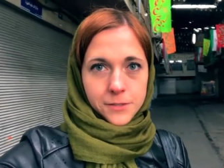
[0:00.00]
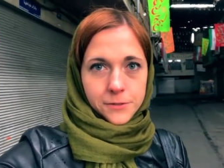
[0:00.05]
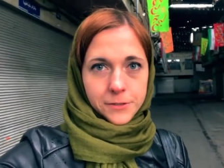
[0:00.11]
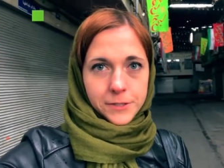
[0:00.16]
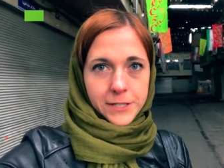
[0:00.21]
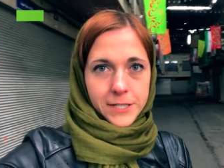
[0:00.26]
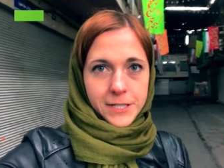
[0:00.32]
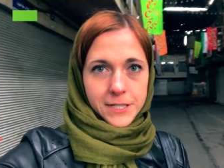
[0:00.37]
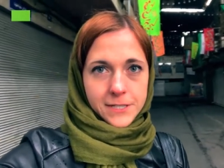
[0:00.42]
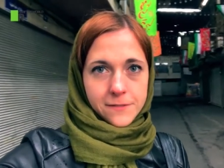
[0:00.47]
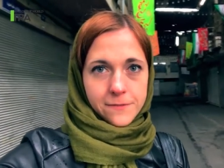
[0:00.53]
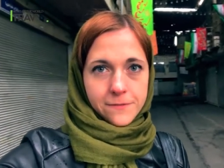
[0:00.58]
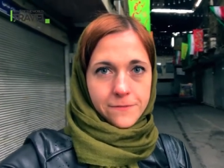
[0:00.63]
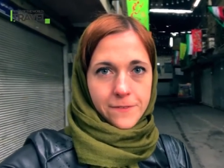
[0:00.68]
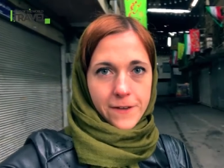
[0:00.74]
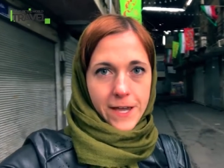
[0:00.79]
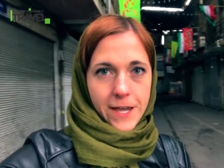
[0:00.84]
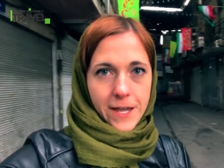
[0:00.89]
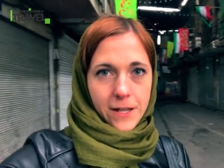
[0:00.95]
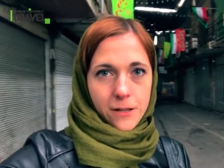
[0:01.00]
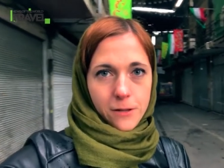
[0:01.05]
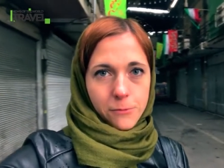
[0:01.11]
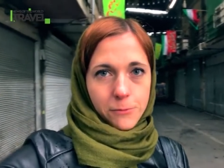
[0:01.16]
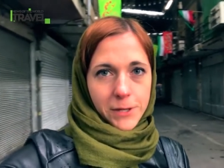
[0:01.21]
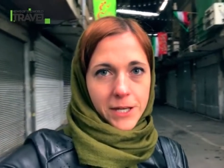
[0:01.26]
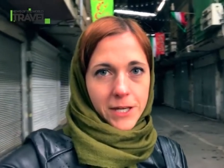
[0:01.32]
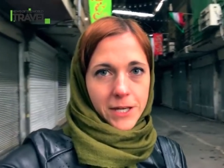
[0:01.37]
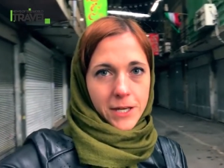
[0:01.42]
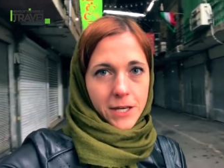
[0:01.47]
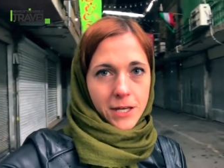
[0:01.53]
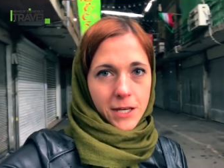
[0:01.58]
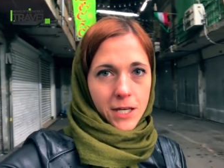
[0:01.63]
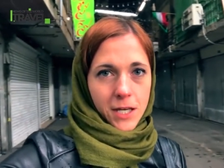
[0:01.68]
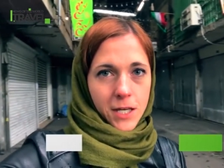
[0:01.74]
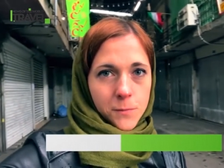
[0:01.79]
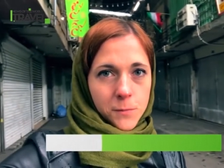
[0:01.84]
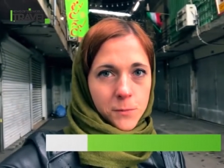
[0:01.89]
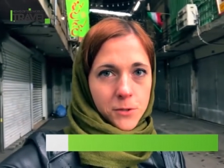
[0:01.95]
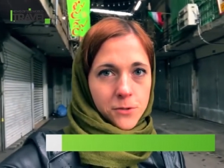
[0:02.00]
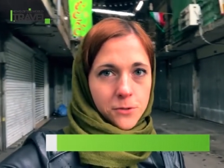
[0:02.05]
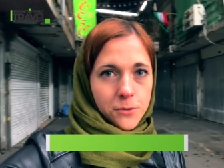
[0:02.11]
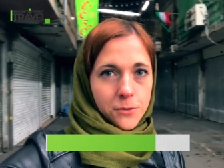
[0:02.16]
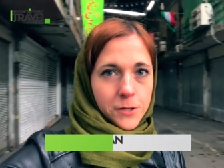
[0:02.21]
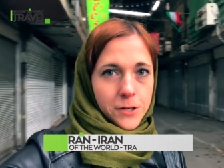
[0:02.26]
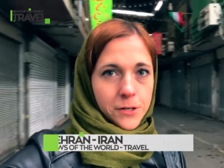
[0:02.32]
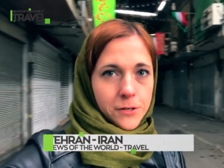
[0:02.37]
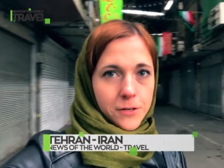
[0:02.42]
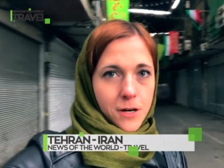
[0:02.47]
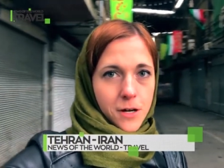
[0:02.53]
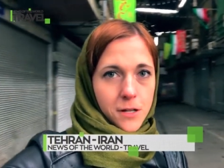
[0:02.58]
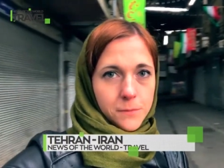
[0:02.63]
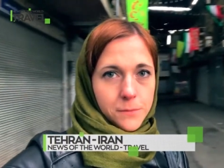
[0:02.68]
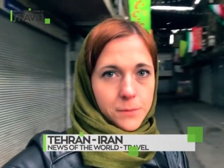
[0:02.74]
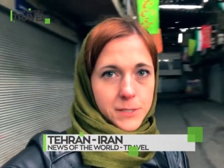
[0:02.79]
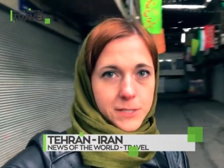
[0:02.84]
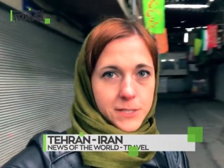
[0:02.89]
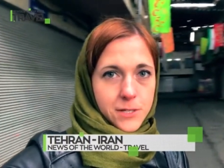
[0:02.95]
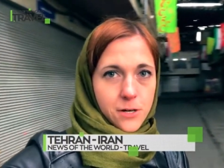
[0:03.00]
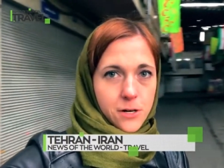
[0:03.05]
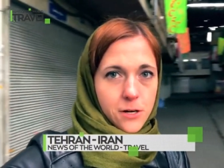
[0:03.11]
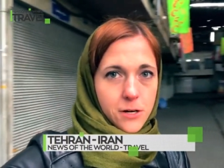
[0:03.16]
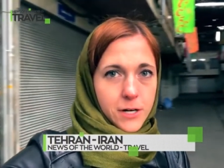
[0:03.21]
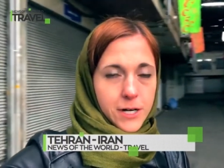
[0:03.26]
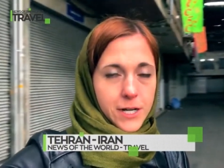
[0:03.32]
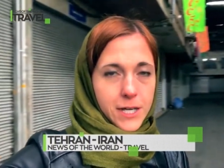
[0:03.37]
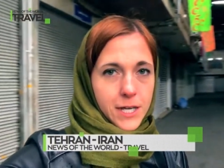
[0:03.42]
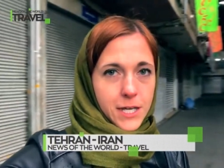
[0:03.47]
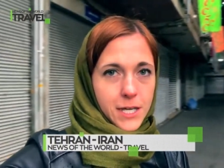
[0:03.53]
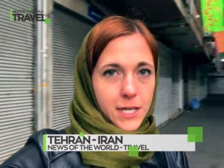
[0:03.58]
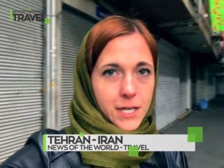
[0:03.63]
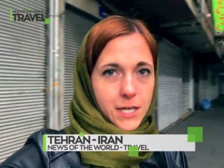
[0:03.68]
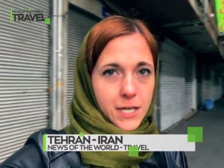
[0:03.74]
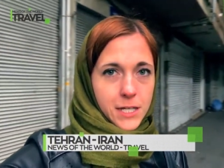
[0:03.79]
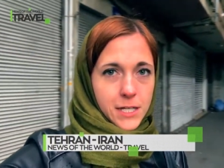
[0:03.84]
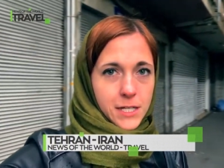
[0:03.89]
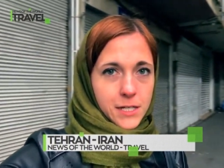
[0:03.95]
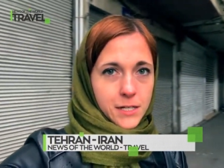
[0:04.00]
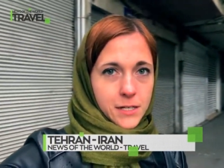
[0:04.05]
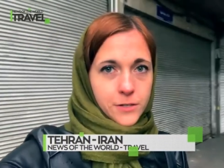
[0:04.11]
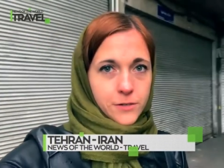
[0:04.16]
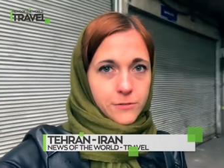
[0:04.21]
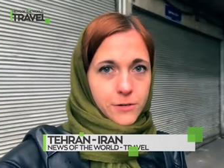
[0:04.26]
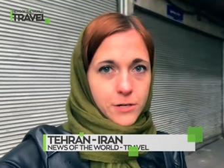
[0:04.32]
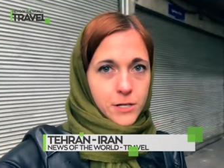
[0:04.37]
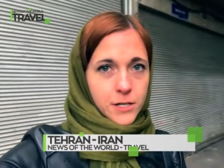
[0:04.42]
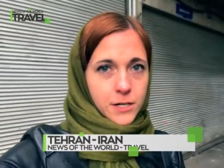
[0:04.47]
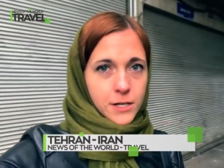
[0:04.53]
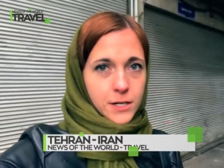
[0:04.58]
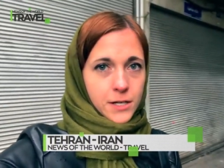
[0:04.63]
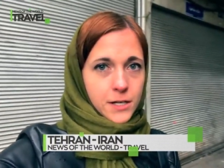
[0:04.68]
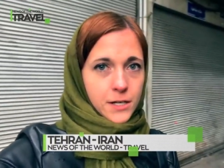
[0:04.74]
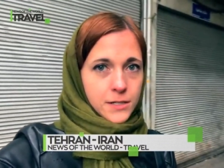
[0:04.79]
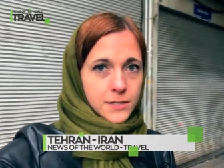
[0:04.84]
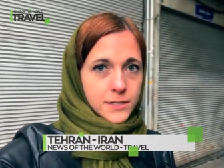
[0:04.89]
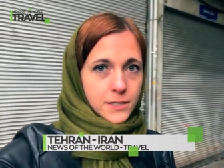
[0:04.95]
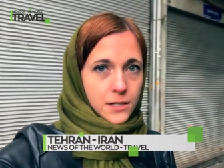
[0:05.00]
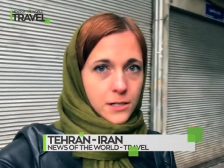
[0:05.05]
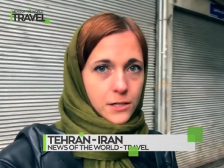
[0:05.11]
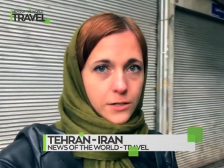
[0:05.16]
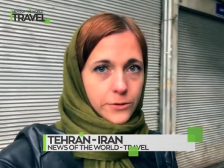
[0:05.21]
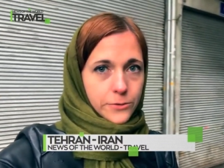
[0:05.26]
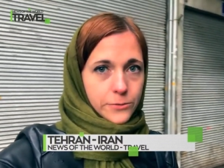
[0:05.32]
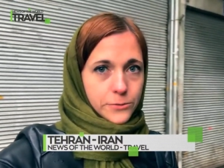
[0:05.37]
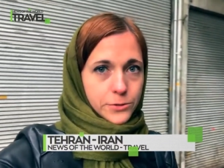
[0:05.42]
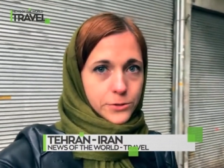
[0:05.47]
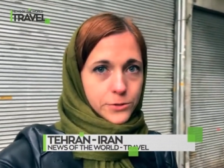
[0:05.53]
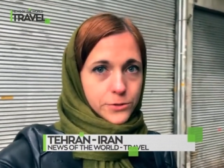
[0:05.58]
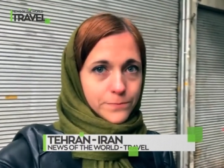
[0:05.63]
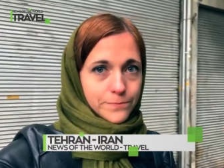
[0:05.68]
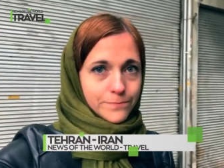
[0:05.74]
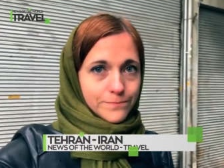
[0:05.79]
So that is a fail. We came to the Grand Bazaar in Tehran and it's closed.